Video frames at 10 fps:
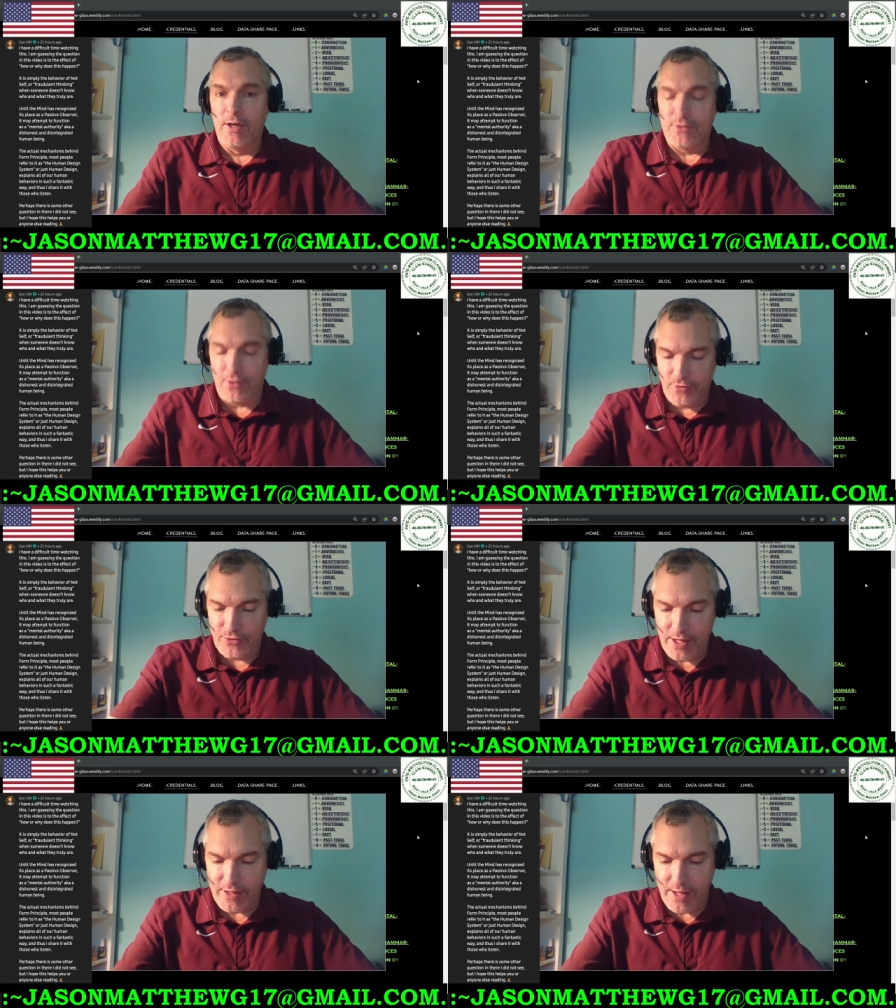So if you
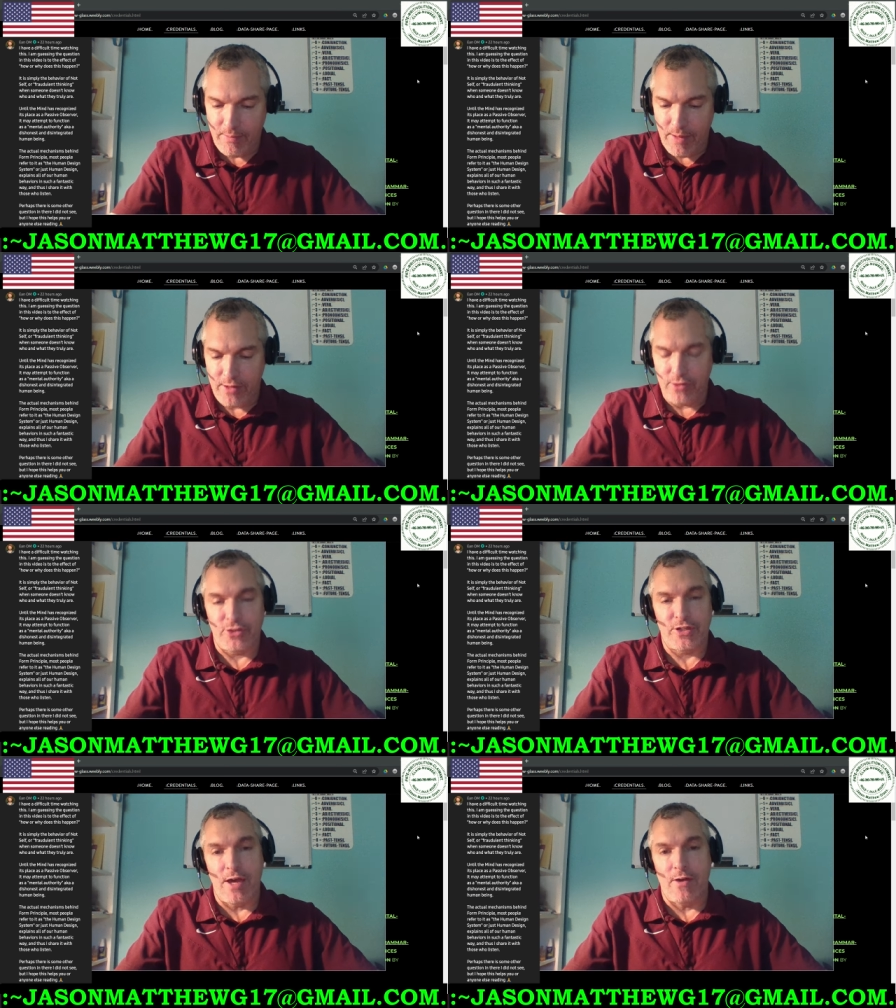say that about
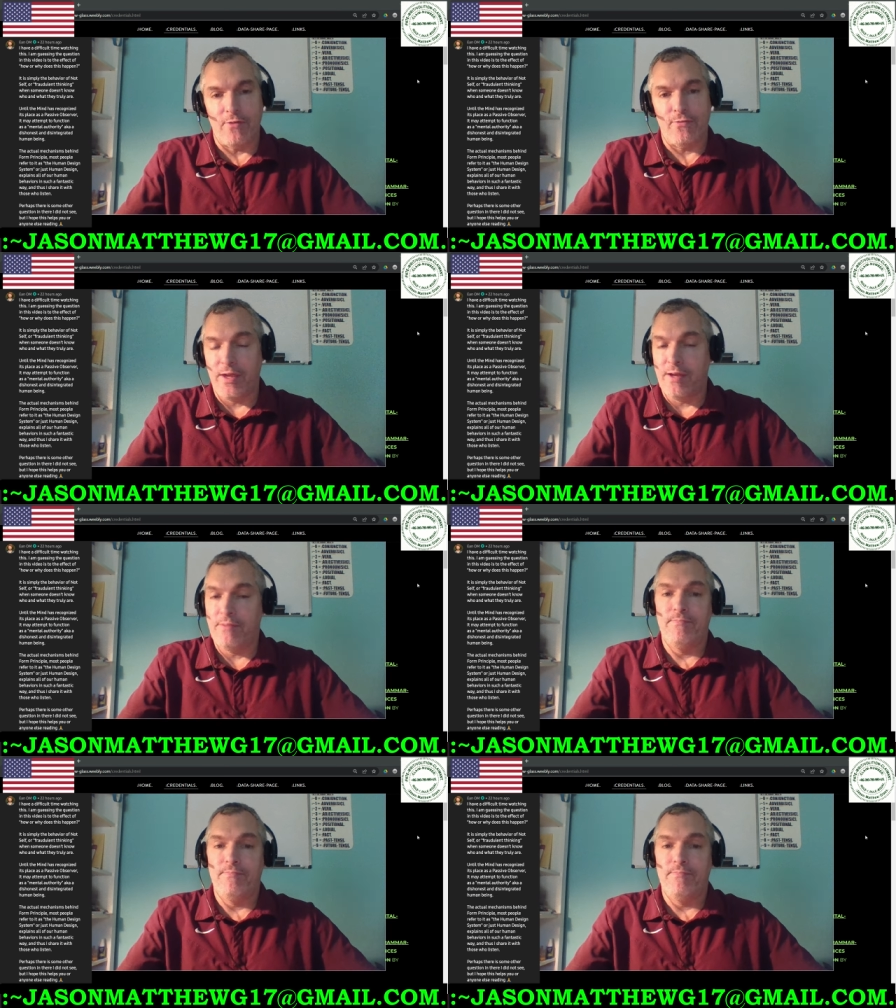yourself, then